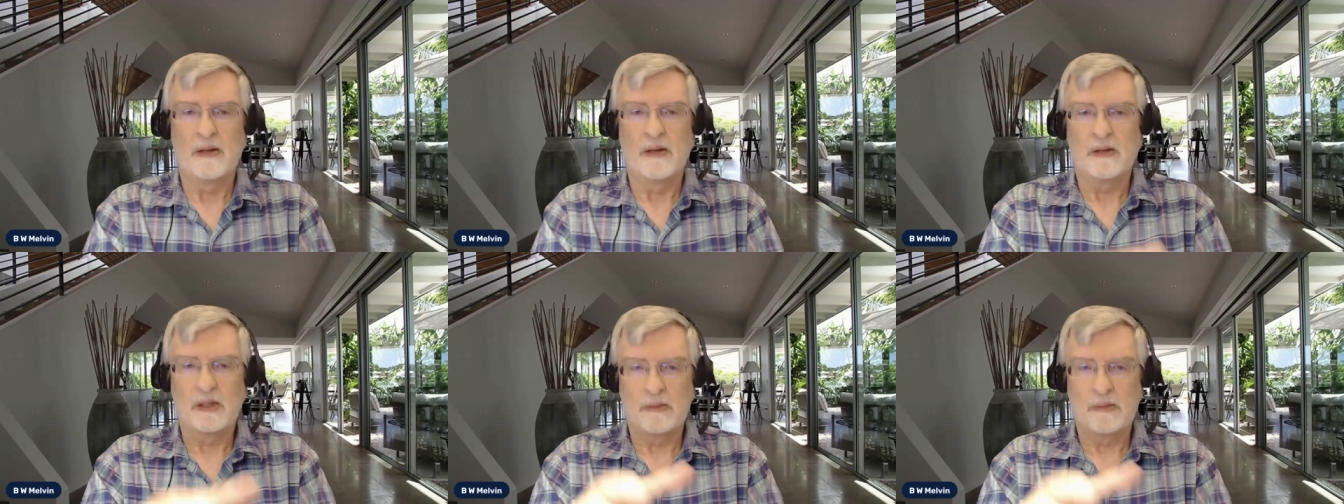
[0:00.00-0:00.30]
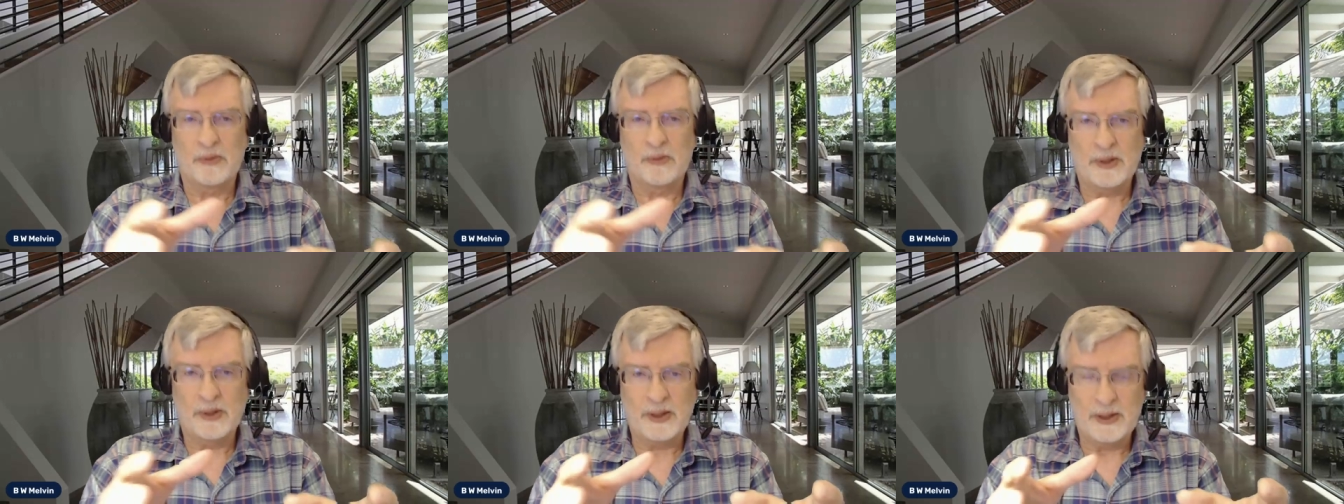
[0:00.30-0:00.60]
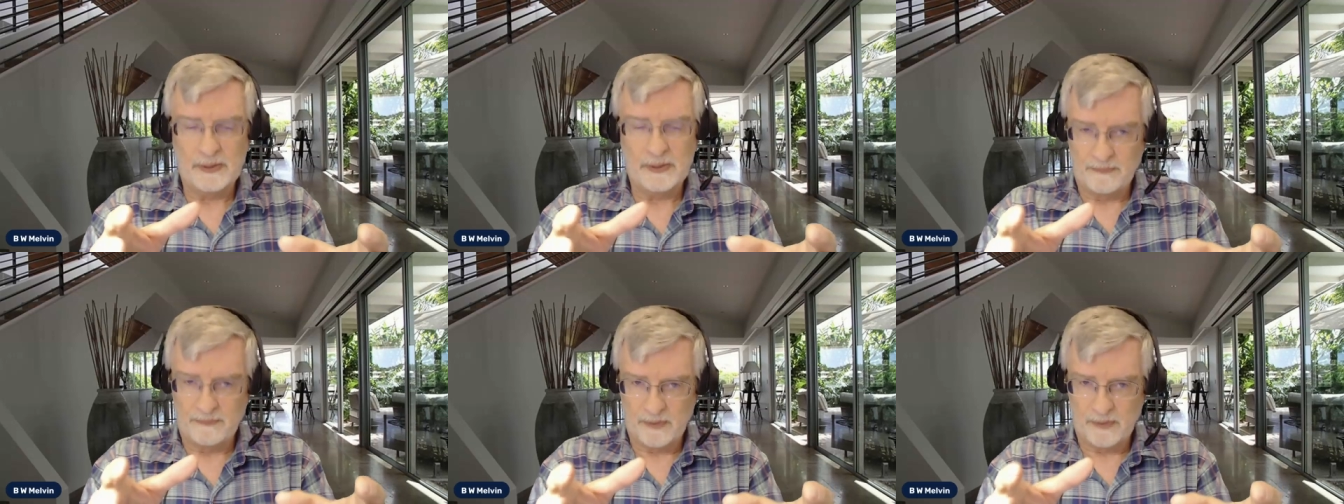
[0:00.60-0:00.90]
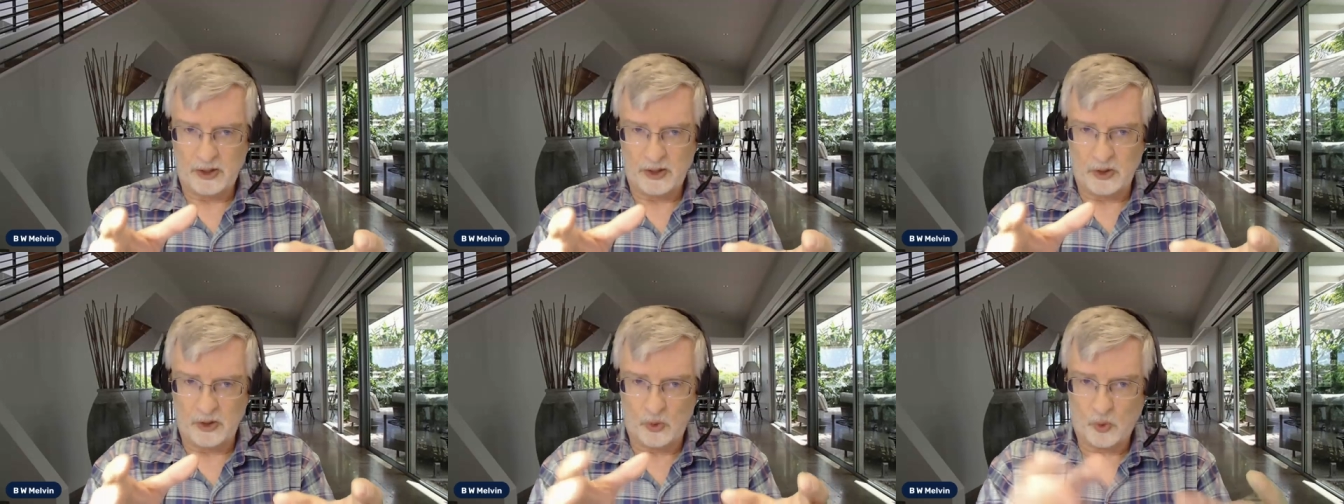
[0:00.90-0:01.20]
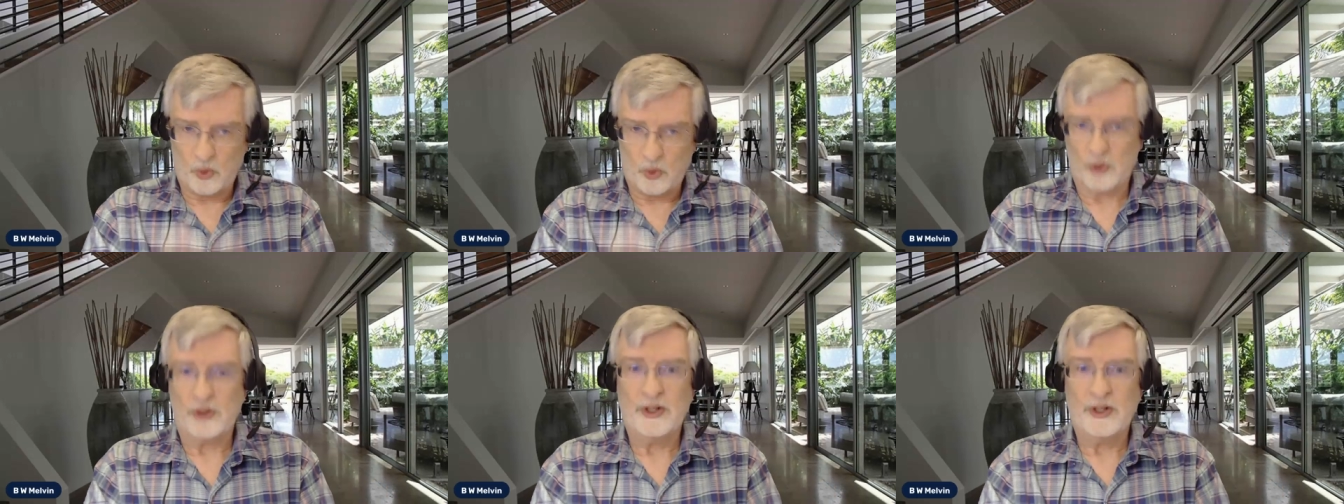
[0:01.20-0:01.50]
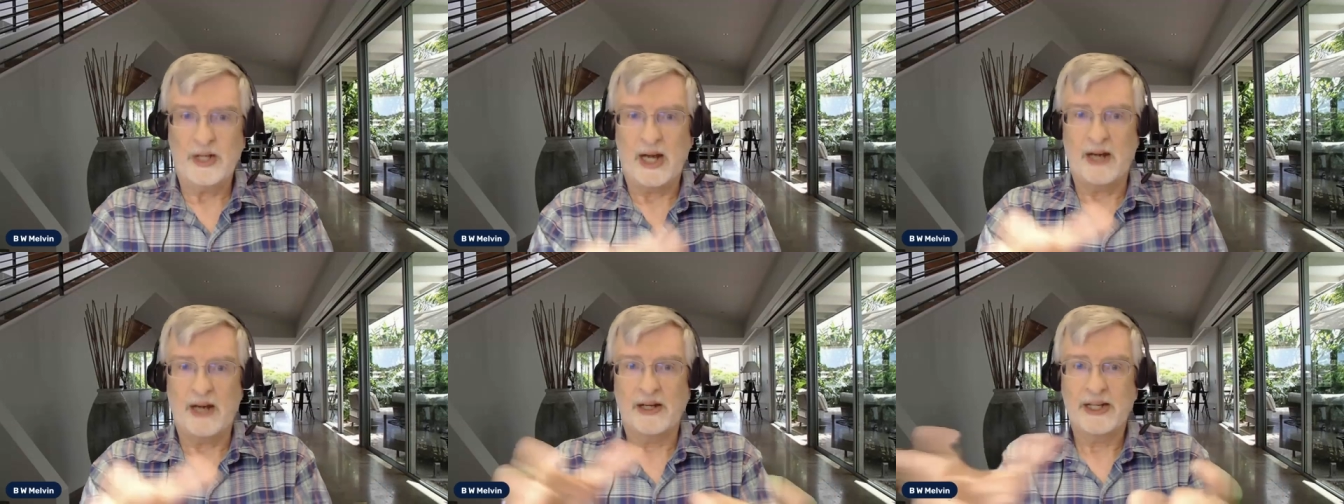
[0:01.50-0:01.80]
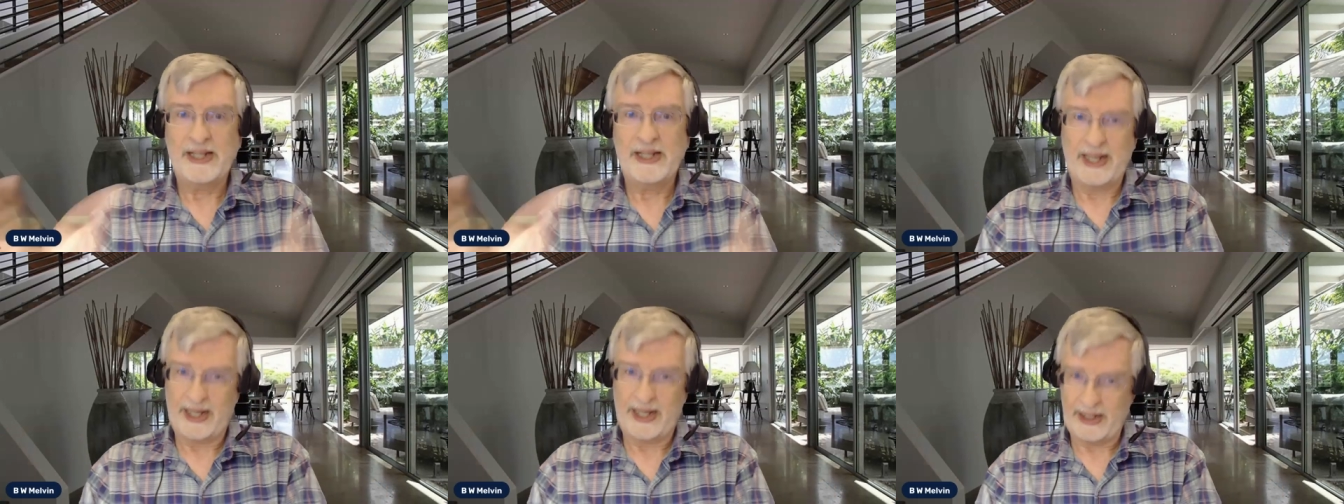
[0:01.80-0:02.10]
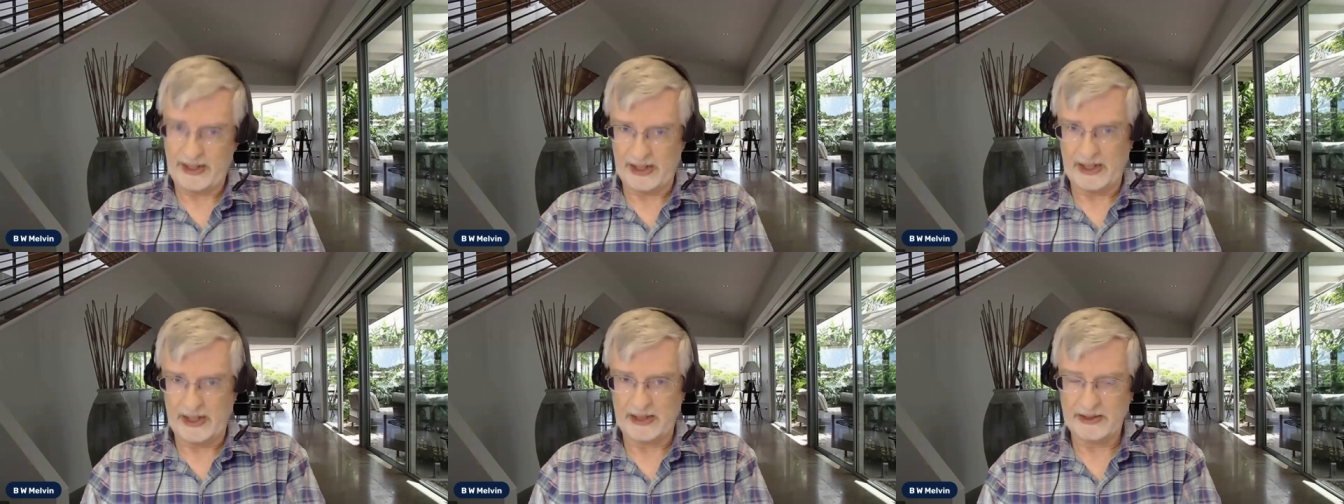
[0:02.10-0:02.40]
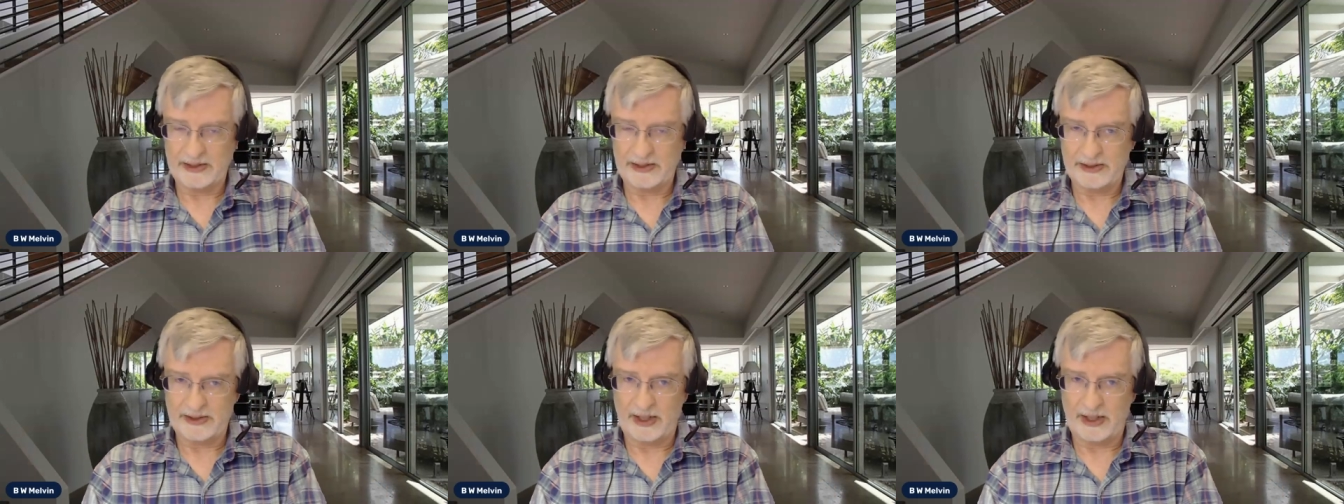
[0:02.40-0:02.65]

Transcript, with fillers: to bring you know, order out of chaos.